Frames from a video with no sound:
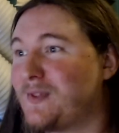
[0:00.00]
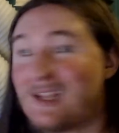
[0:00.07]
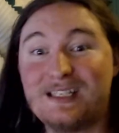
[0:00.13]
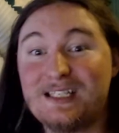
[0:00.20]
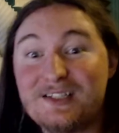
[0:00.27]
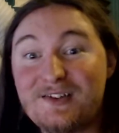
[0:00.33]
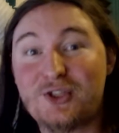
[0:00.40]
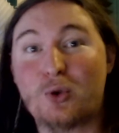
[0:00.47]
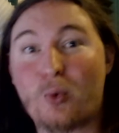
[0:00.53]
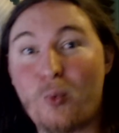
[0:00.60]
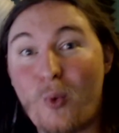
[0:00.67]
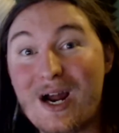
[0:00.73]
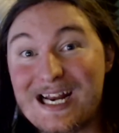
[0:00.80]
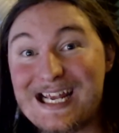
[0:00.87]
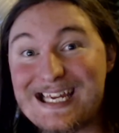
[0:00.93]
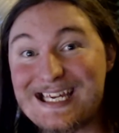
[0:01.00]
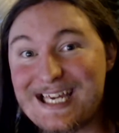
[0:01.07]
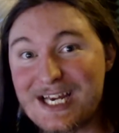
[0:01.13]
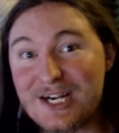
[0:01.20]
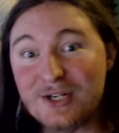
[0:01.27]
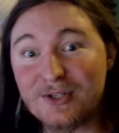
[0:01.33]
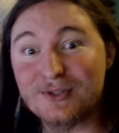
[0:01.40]
In 20
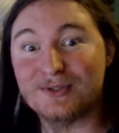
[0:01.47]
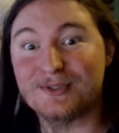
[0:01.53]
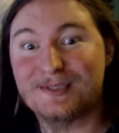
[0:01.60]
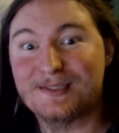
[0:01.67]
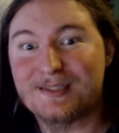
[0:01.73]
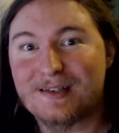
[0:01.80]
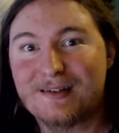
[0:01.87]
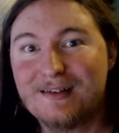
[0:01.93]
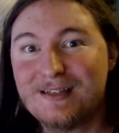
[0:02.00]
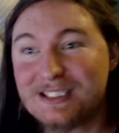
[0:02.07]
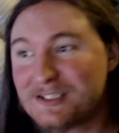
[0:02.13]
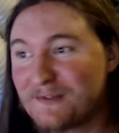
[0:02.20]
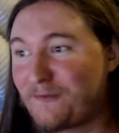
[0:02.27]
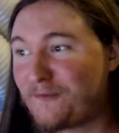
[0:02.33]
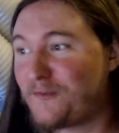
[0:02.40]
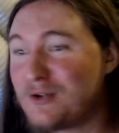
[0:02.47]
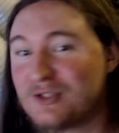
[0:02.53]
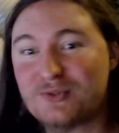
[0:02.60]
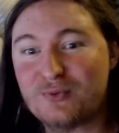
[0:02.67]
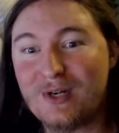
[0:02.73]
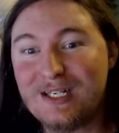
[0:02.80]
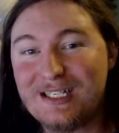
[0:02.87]
years! This is the
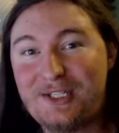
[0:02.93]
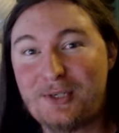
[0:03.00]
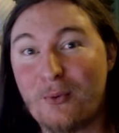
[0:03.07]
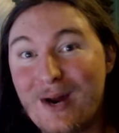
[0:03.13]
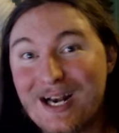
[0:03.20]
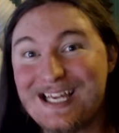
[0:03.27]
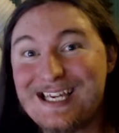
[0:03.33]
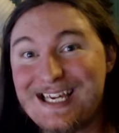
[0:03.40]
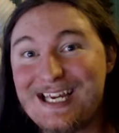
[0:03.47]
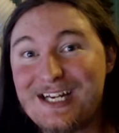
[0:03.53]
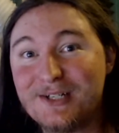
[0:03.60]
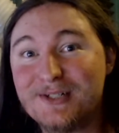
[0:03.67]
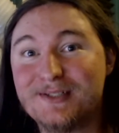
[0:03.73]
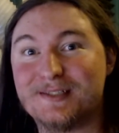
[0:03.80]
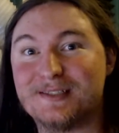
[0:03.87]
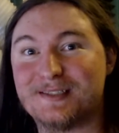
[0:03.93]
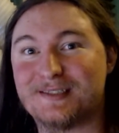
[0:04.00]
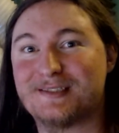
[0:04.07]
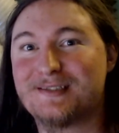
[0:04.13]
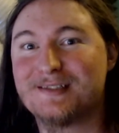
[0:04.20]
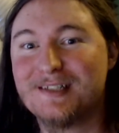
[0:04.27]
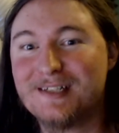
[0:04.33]
first one in 20
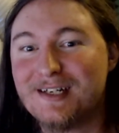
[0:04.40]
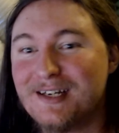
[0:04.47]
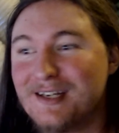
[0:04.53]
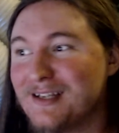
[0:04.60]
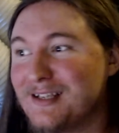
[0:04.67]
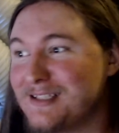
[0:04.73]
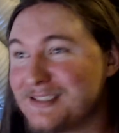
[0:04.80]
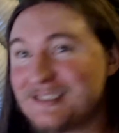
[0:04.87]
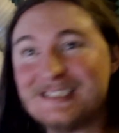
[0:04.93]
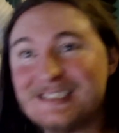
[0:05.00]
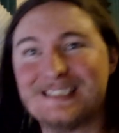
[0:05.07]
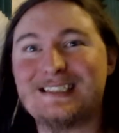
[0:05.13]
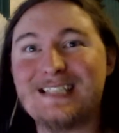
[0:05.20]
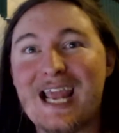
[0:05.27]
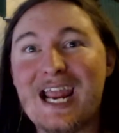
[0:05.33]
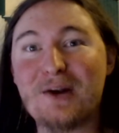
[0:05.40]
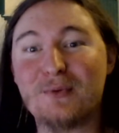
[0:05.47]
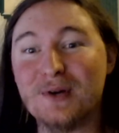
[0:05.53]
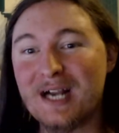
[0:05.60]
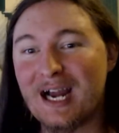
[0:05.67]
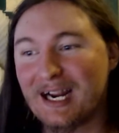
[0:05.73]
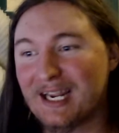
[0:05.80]
years! This is insane!
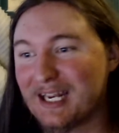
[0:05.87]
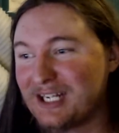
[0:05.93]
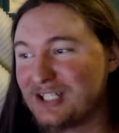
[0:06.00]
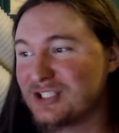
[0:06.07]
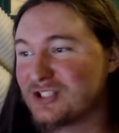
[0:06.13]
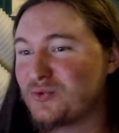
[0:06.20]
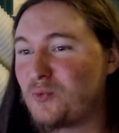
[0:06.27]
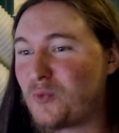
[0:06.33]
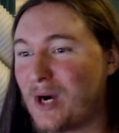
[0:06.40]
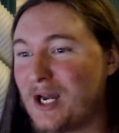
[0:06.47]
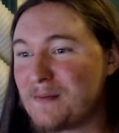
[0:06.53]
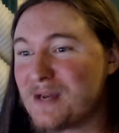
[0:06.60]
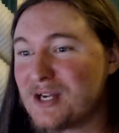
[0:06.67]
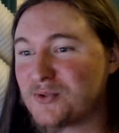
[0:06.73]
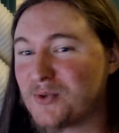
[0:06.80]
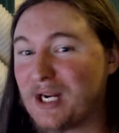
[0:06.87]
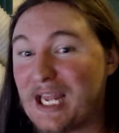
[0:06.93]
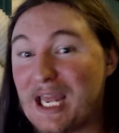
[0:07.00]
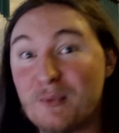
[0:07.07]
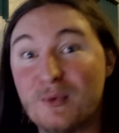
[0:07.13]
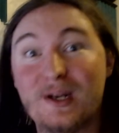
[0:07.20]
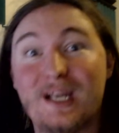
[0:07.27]
We're not getting just one Metroid
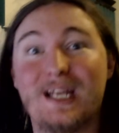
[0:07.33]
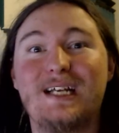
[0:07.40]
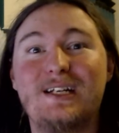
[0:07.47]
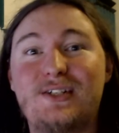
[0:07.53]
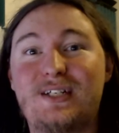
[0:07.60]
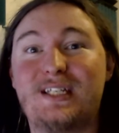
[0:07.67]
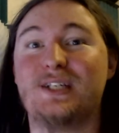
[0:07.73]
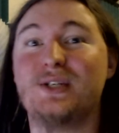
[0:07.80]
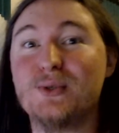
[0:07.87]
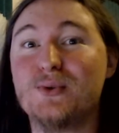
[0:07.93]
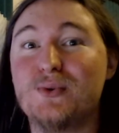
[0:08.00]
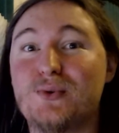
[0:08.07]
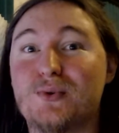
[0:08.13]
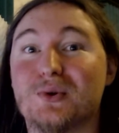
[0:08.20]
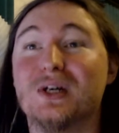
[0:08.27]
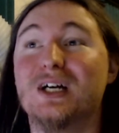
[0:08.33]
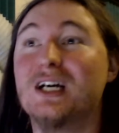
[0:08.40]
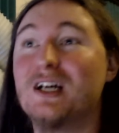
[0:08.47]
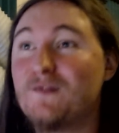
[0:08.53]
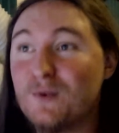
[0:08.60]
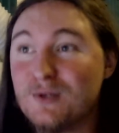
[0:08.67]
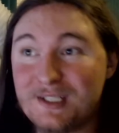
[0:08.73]
game, we're getting two!
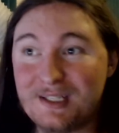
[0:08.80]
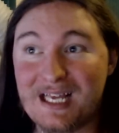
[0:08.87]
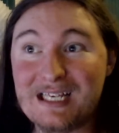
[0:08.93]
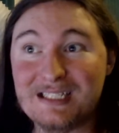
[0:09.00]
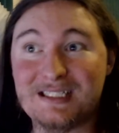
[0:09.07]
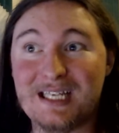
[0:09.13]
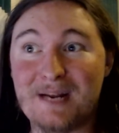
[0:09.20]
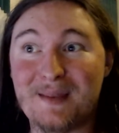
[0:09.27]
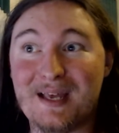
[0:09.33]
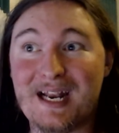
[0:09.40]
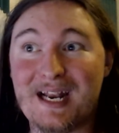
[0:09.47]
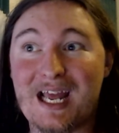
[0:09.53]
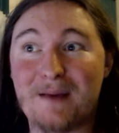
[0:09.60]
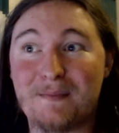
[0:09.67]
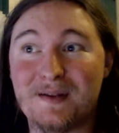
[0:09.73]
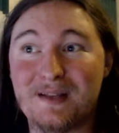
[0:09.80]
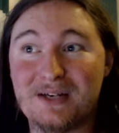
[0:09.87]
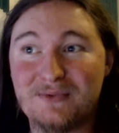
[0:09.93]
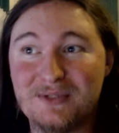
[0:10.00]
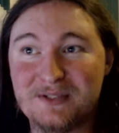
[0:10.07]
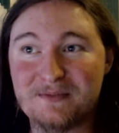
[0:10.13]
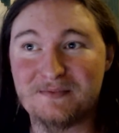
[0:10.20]
Of course, the last time that happened,
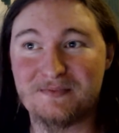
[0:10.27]
it was